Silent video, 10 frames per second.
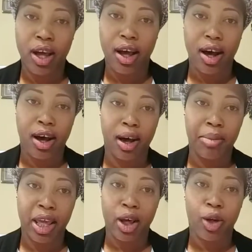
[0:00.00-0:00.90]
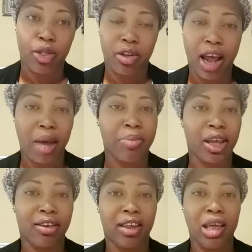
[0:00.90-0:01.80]
health
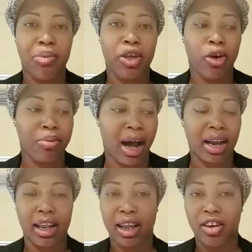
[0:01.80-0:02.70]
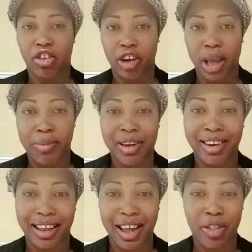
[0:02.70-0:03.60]
topics, keeping your body in shape and
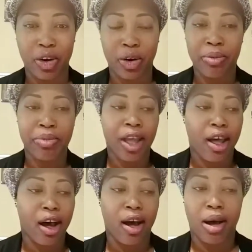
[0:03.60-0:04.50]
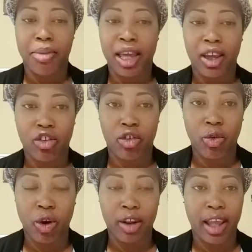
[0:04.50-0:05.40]
together, making
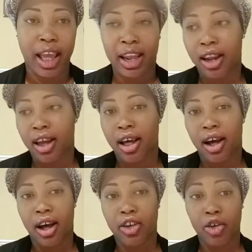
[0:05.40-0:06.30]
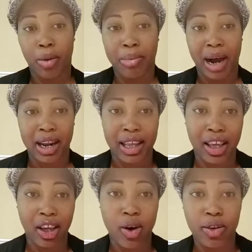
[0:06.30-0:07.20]
sure that your body
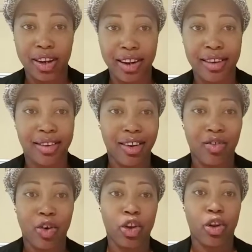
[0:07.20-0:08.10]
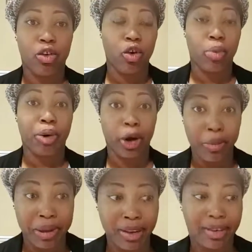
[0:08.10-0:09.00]
can go the distance for your
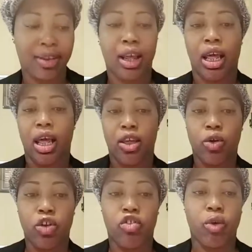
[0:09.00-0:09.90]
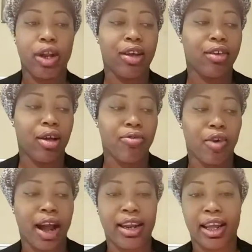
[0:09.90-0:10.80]
purpose, you can join us on
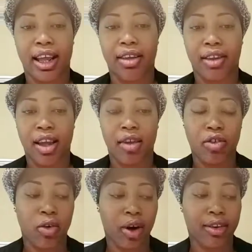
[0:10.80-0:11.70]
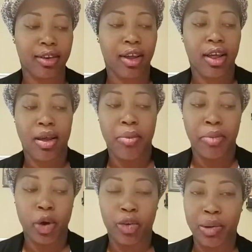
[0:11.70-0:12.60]
Fridays. And of course,
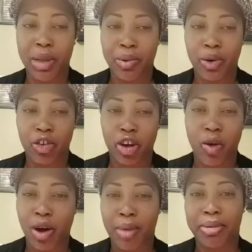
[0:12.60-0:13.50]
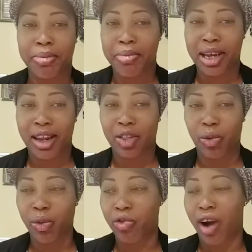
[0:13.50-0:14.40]
most people show up Monday
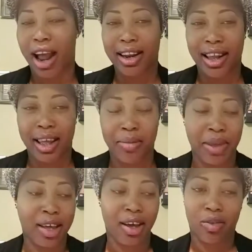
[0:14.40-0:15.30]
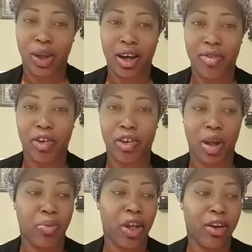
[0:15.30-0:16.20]
through Friday because we cover
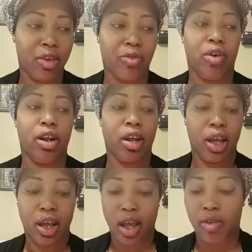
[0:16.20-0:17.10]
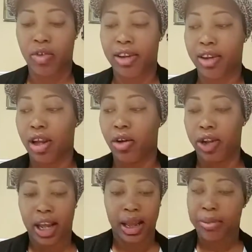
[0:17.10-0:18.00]
something different every single
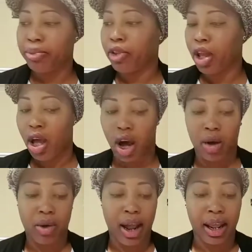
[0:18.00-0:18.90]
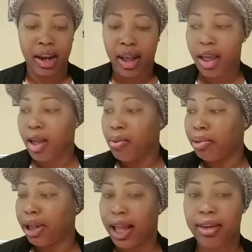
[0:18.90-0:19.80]
day. All right.
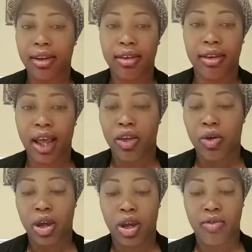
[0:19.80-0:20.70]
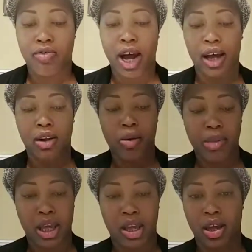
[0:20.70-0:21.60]
Places that you can follow
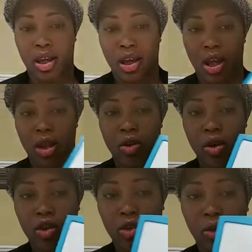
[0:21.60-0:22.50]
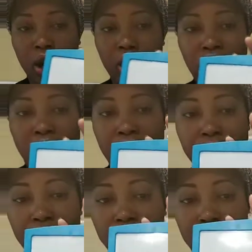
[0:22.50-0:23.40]
me, and you can screenshot
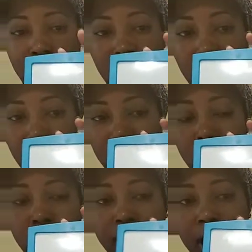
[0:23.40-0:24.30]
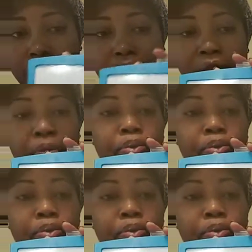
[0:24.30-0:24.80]
this if you so desire.